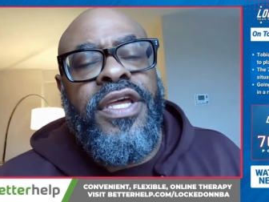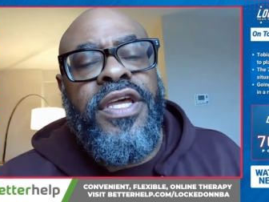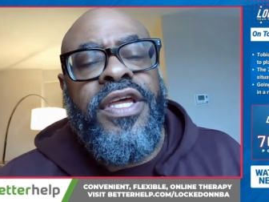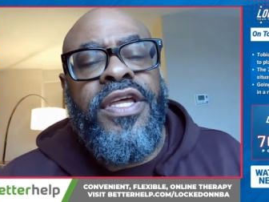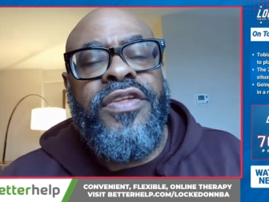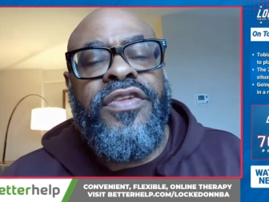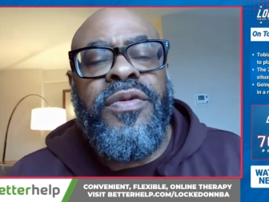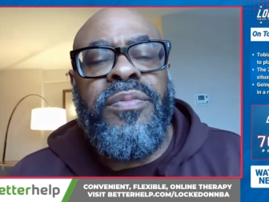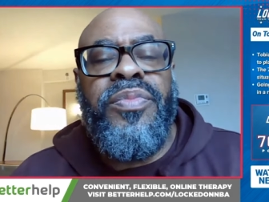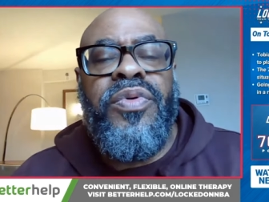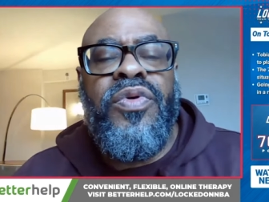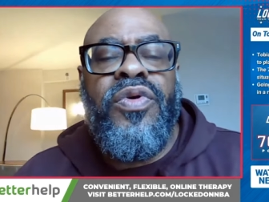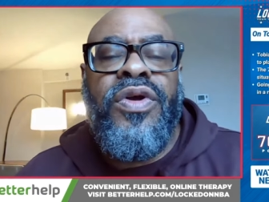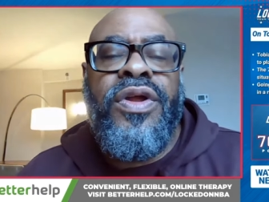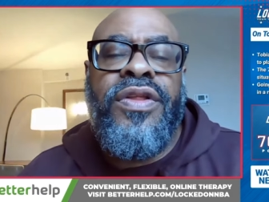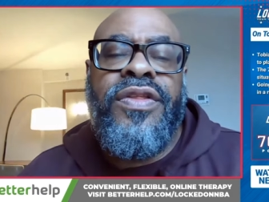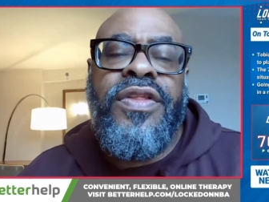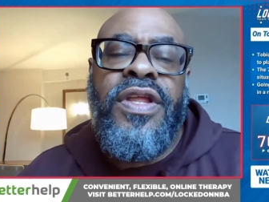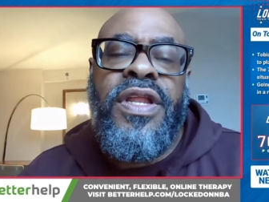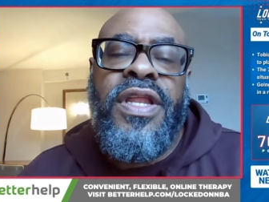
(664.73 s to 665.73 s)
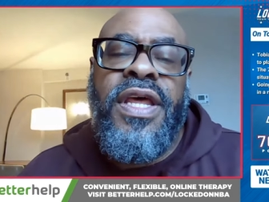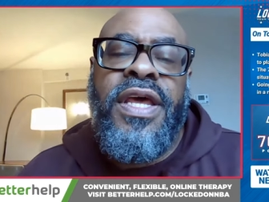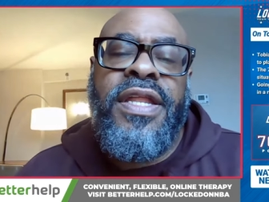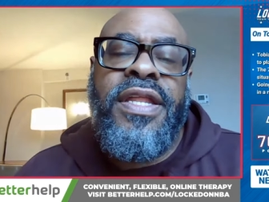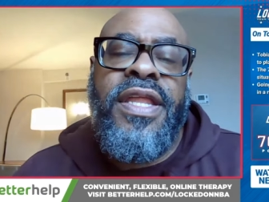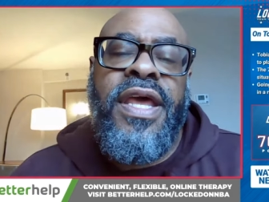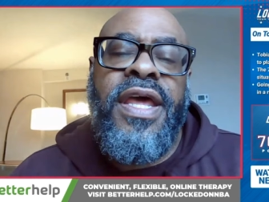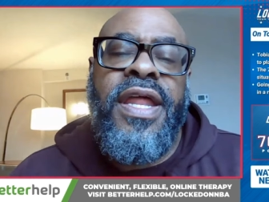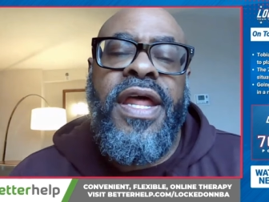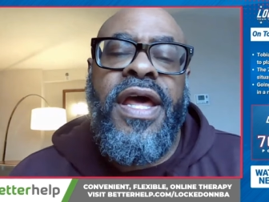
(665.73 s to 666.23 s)
It's important to let
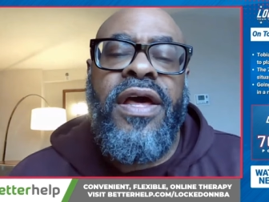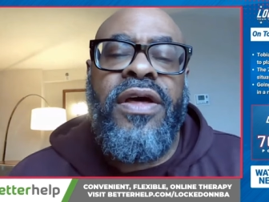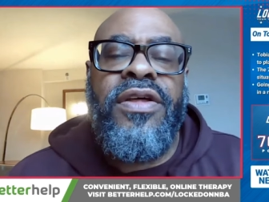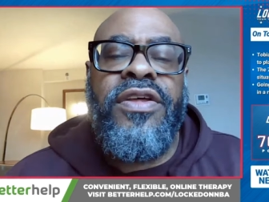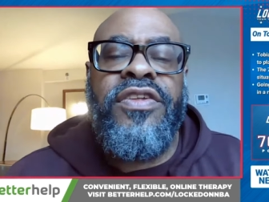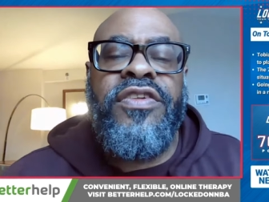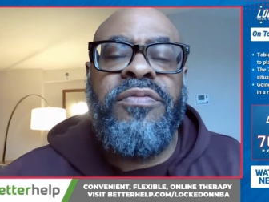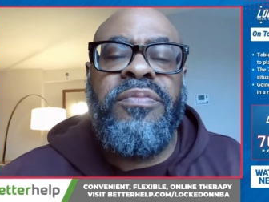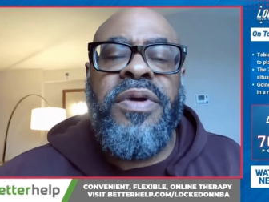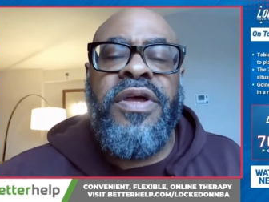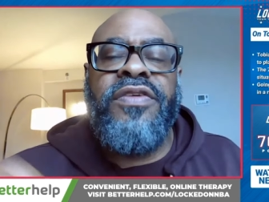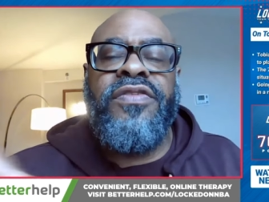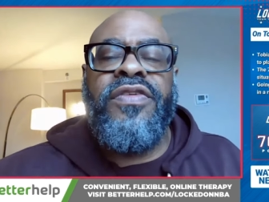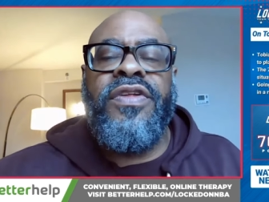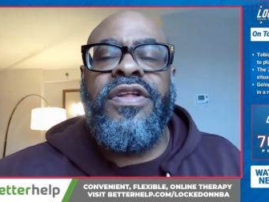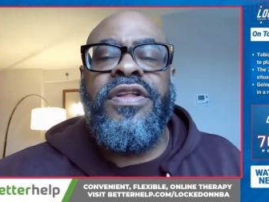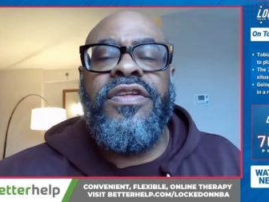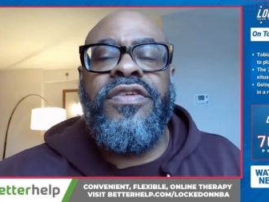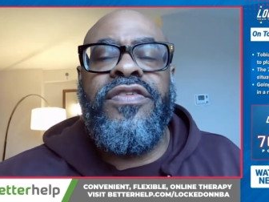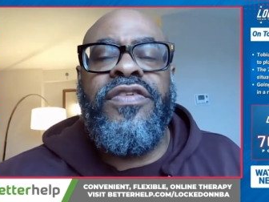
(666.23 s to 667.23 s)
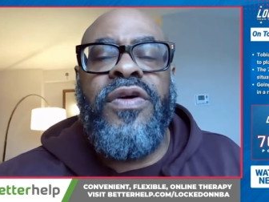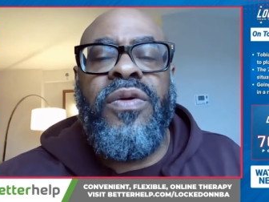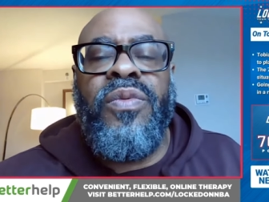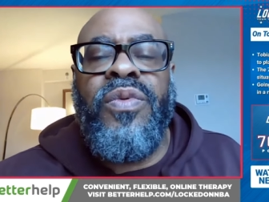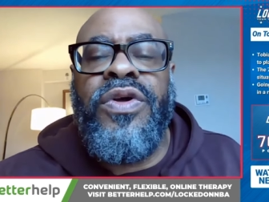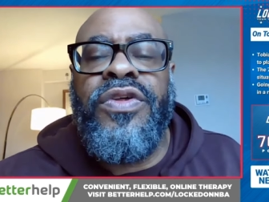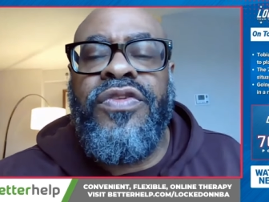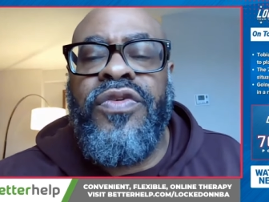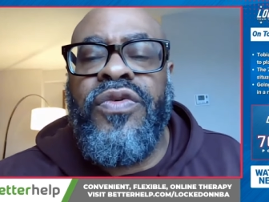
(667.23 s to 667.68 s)
that out, especially to someone